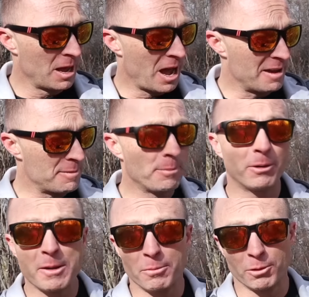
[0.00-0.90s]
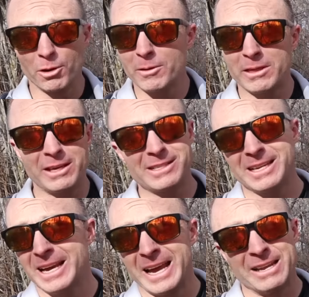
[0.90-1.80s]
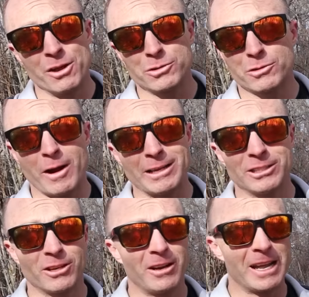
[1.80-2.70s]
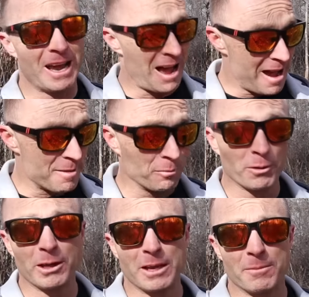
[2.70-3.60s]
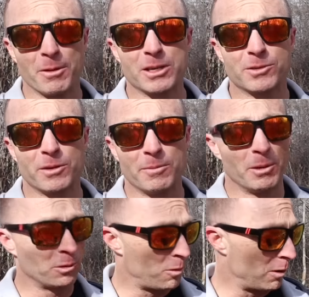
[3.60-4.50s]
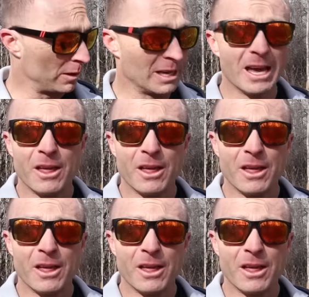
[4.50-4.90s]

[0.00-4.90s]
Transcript: I've been pretty brutal with this. No scratches on it. I am really impressed with the build quality.